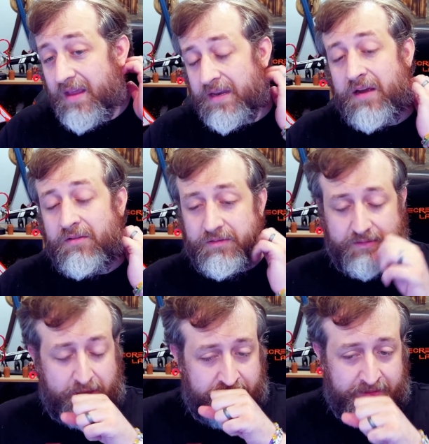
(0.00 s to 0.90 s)
Now,
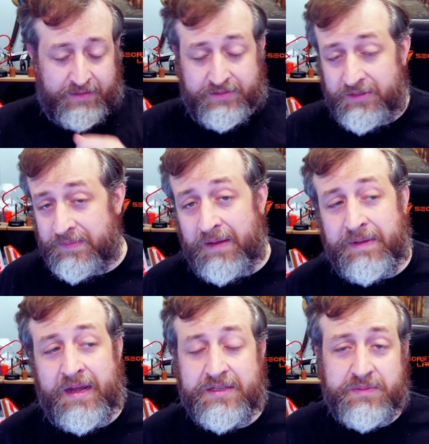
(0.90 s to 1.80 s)
excuse me, I'll
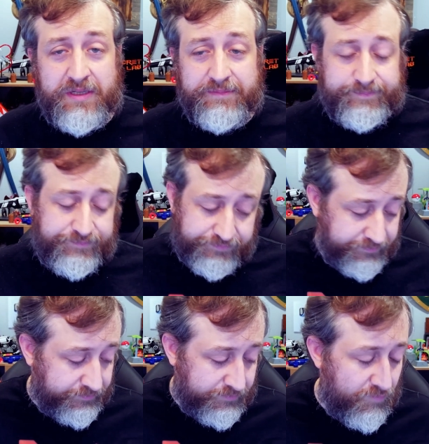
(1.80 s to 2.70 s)
be honest with you,
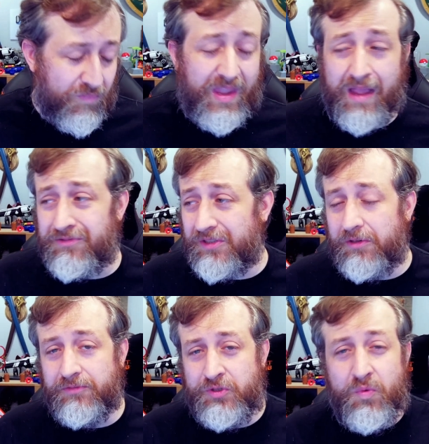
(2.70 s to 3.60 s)
I was a
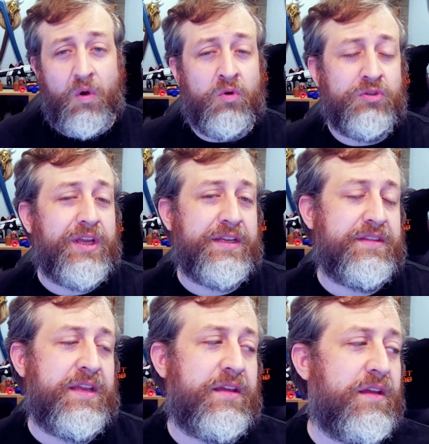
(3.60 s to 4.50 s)
little too old, I
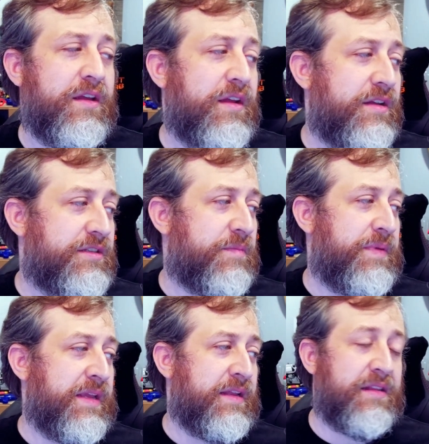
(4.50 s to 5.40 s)
think, to
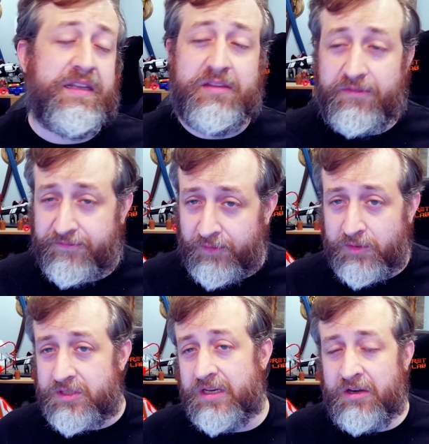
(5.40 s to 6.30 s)
be in like the
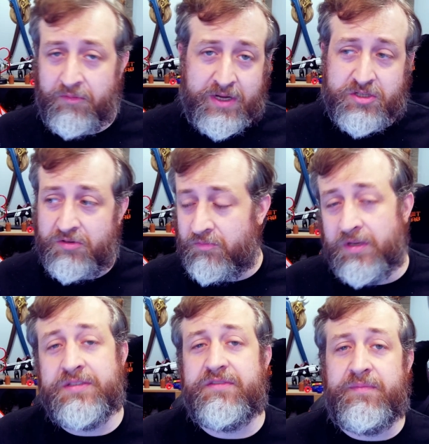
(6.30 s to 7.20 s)
first iteration
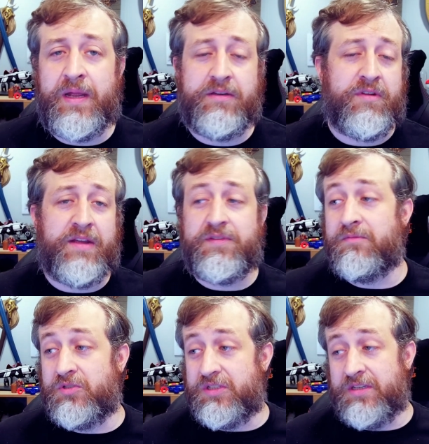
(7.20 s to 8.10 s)
runs of Minecraft. It
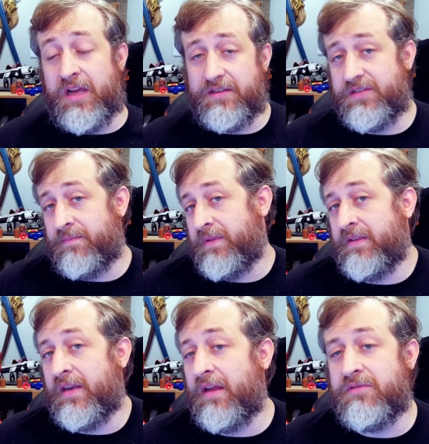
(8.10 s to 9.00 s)
was just not
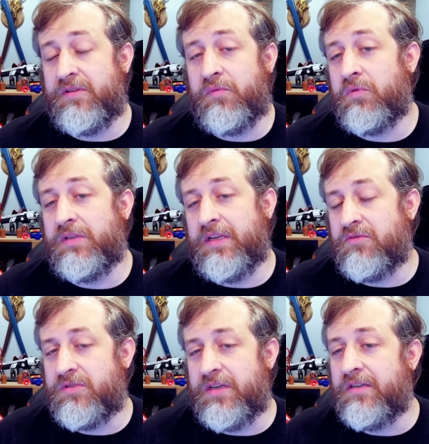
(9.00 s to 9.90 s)
something that I was ever really
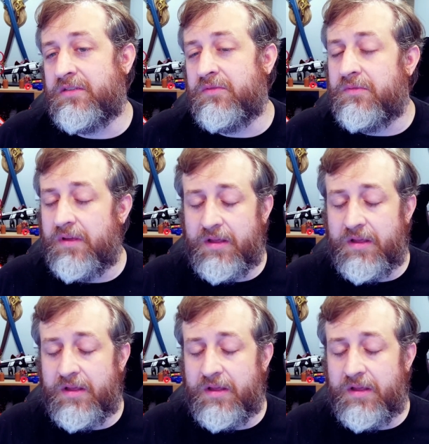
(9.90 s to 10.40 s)
interested into.